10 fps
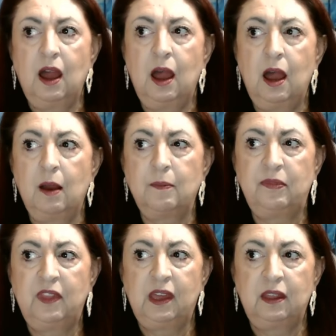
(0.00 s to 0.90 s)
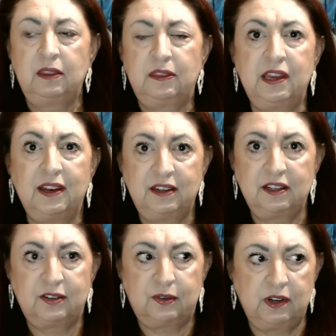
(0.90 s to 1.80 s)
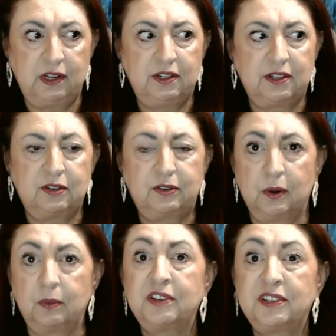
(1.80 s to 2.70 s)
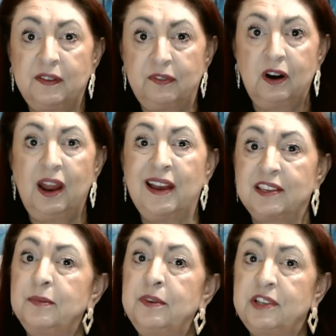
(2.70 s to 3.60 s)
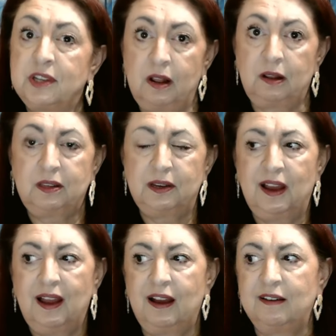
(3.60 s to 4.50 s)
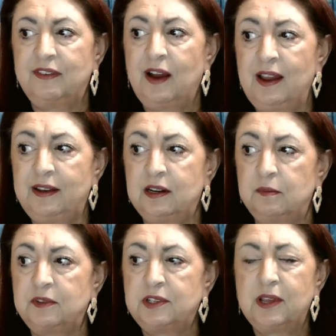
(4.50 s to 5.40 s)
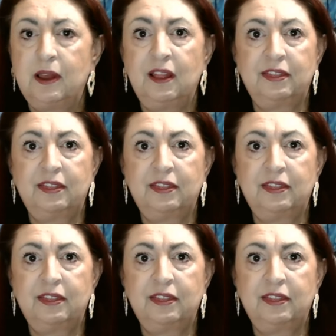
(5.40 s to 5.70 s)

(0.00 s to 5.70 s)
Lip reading: The industries don't suffer as a result of items